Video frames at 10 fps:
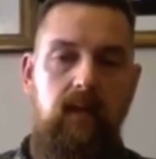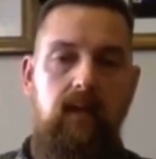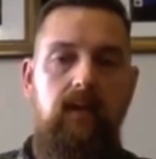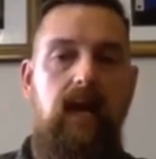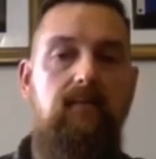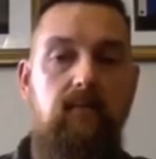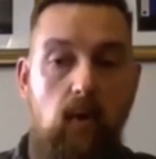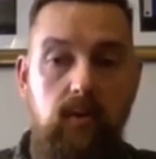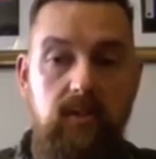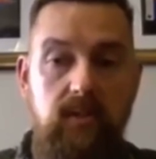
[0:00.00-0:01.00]
That,
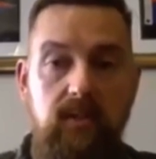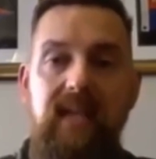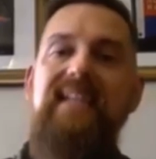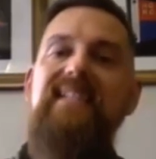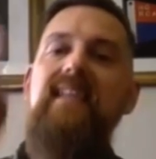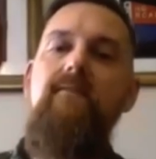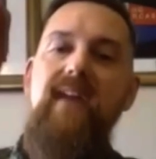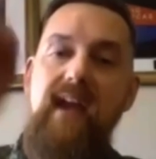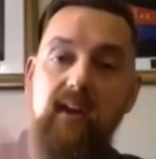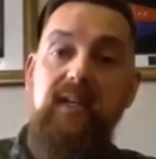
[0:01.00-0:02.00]
folks, is the
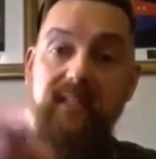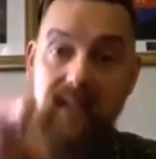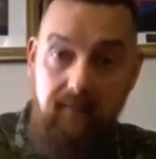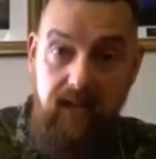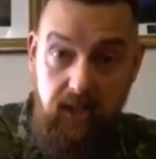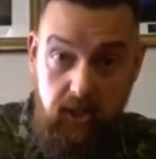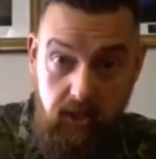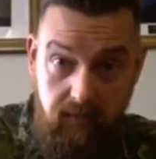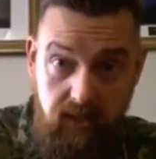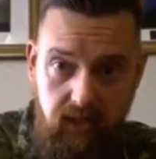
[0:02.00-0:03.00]
very definition
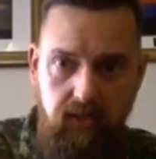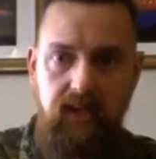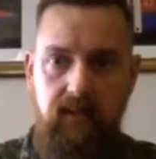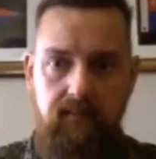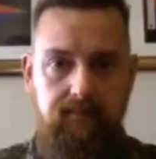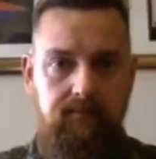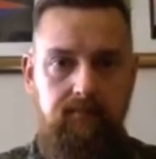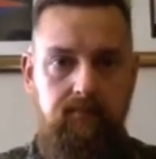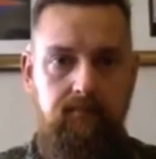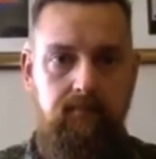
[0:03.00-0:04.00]
of tyranny,
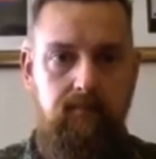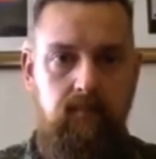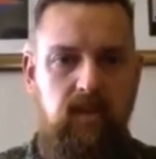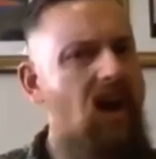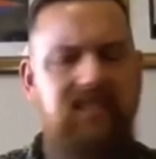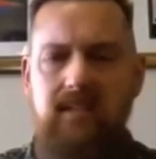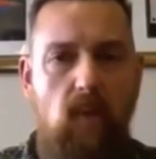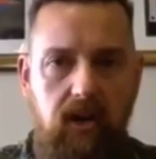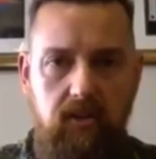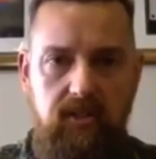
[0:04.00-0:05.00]
not
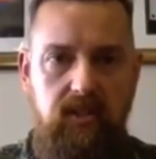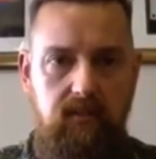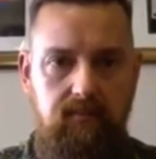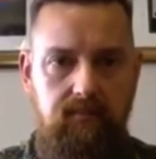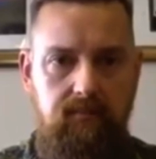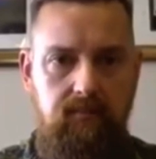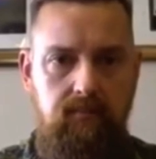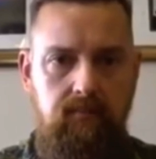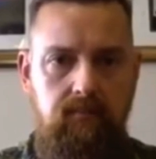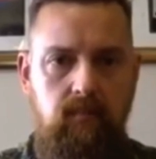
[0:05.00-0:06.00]
democracy.
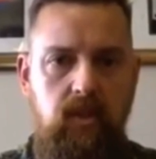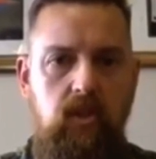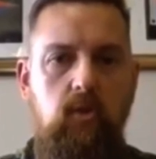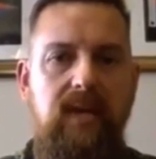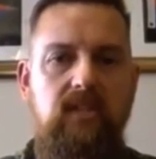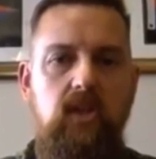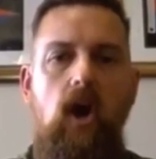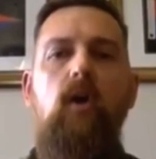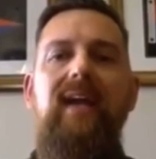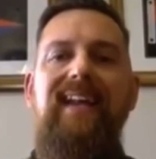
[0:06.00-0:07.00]
Humans
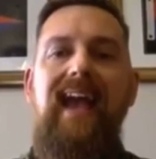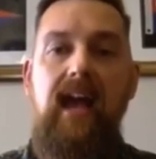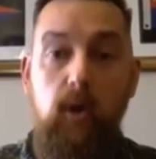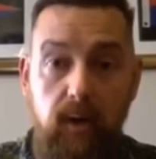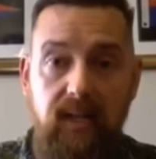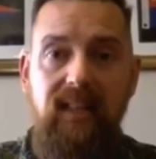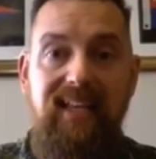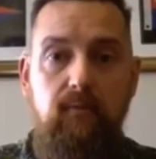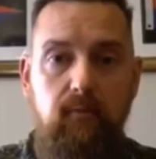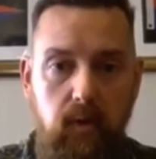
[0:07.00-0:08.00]
are
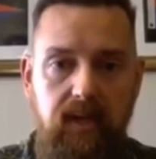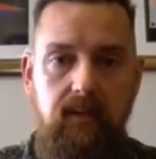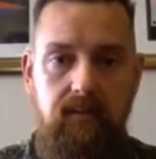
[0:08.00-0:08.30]
inherently free.